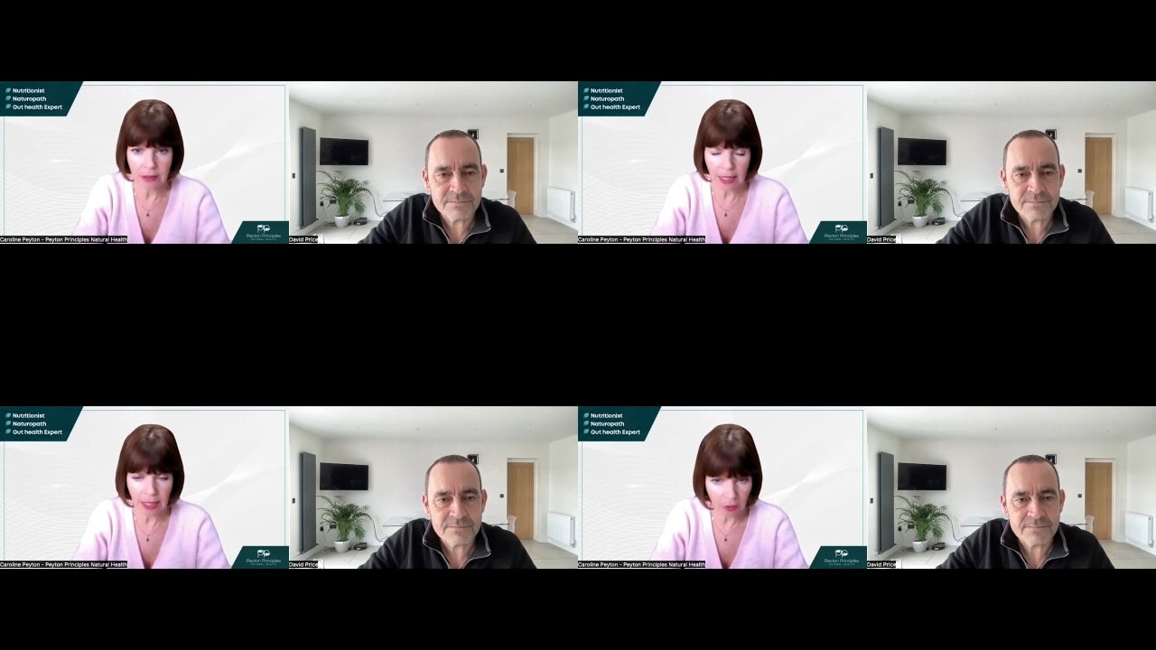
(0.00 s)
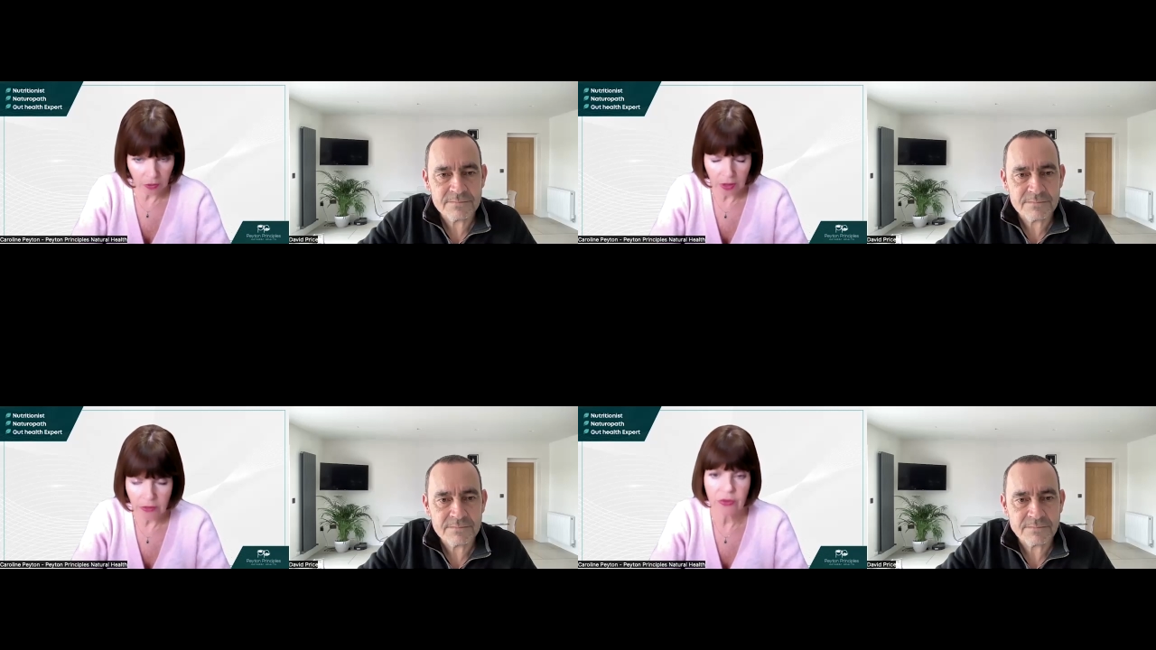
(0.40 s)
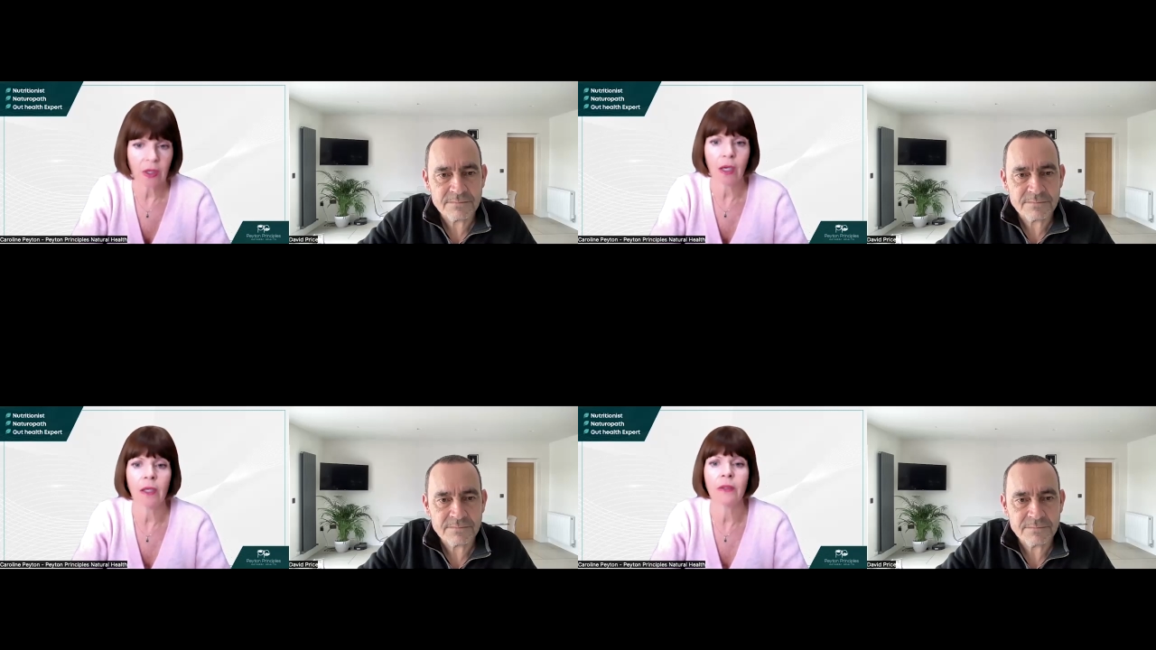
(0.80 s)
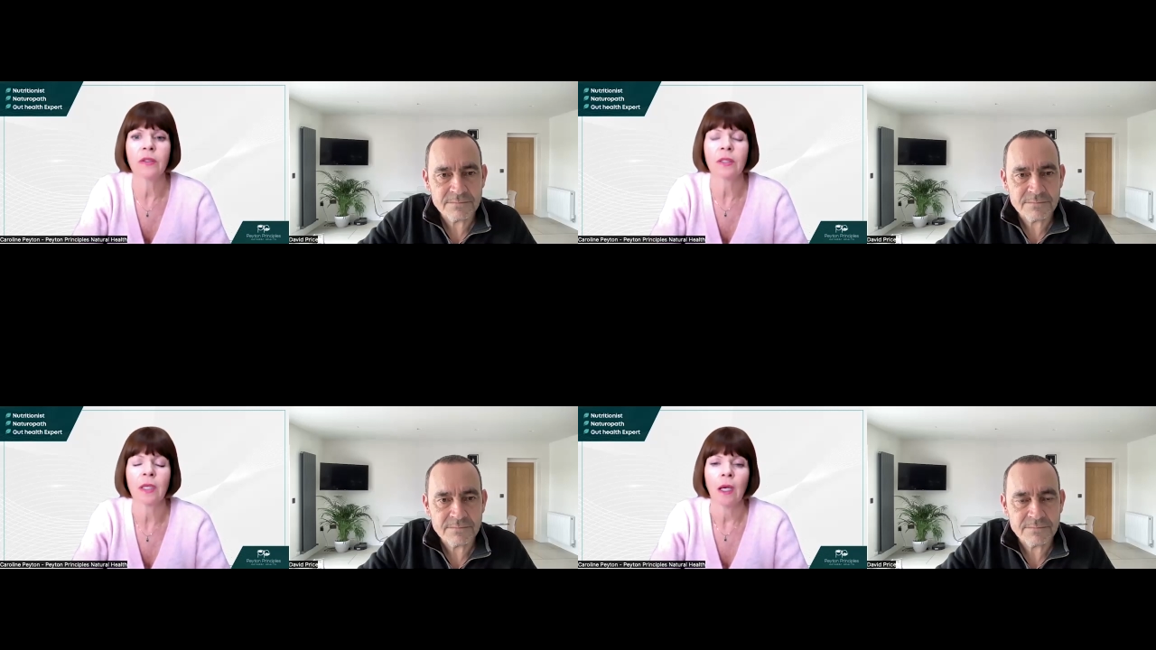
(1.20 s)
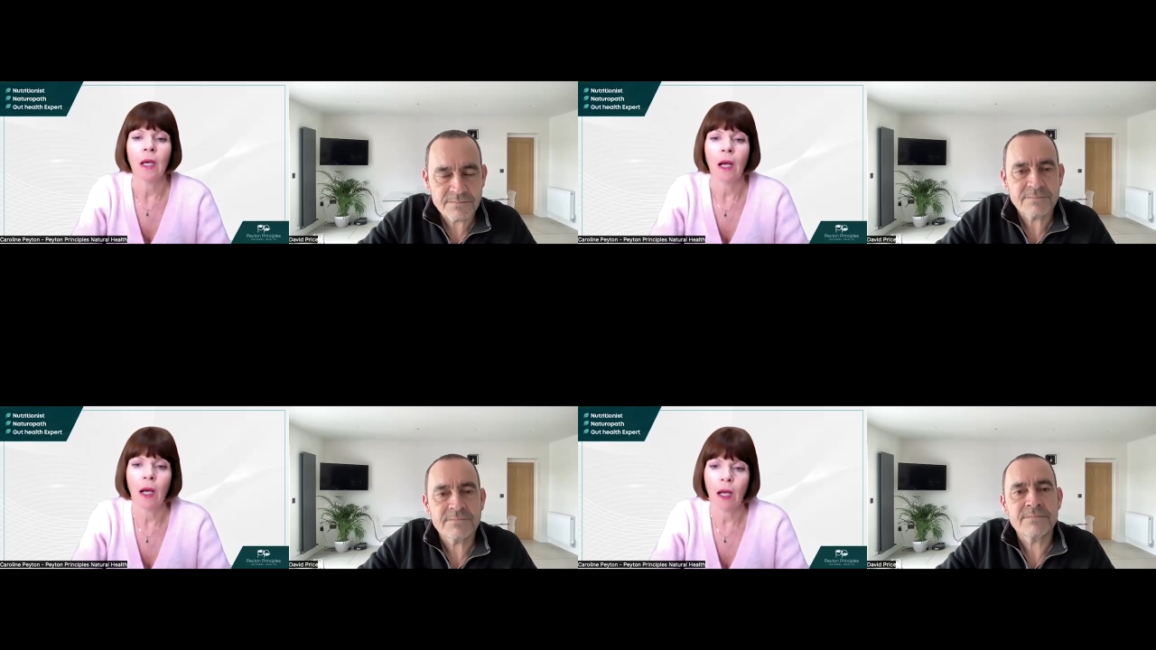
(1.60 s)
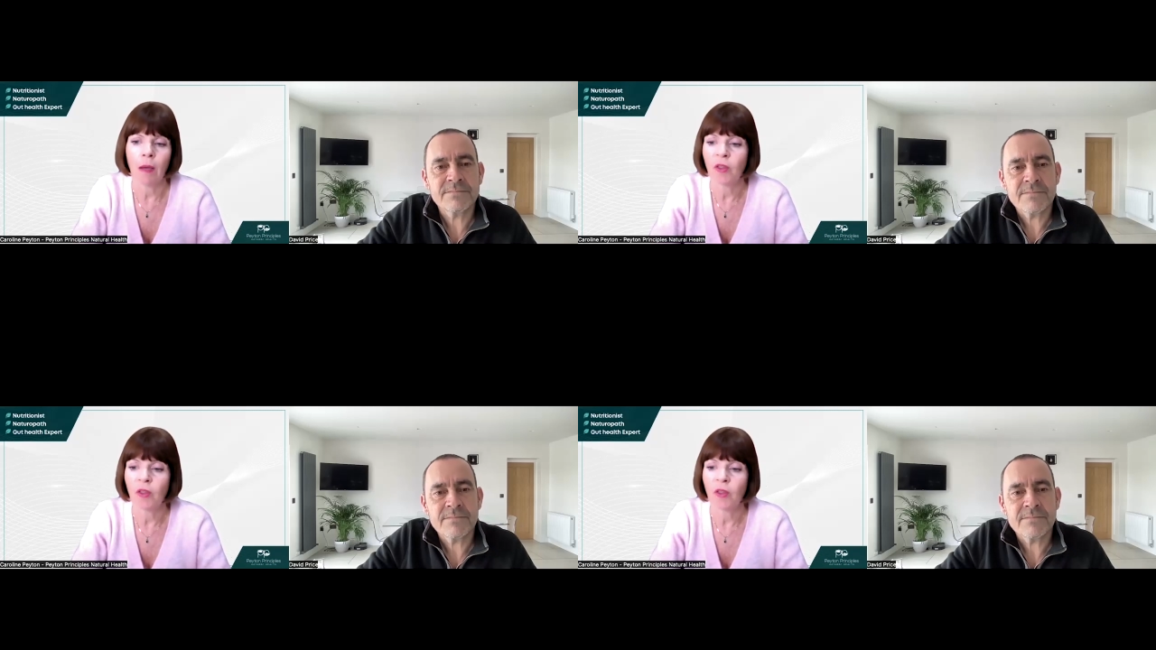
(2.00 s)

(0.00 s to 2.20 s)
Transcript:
Speaker 1: health concerns um,